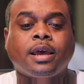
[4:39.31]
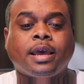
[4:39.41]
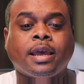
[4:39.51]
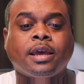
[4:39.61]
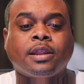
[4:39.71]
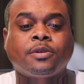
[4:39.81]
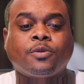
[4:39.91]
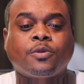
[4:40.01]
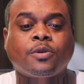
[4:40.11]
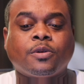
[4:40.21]
and
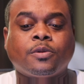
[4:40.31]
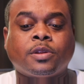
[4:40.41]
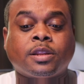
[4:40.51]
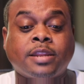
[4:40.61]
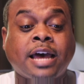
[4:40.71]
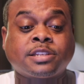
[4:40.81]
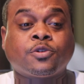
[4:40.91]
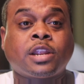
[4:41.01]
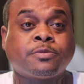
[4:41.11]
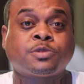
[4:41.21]
the not
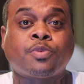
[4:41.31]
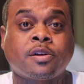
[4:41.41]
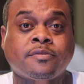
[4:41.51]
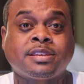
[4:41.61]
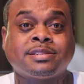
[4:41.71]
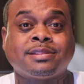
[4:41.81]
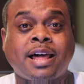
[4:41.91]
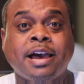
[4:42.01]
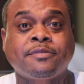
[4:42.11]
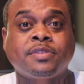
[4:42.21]
so glamorous part of this
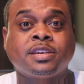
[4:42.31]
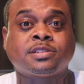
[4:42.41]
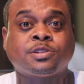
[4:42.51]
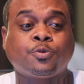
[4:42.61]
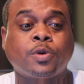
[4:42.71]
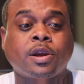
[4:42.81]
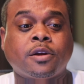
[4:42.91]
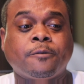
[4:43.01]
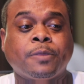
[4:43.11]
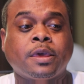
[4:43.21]
life gets to
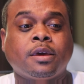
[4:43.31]
where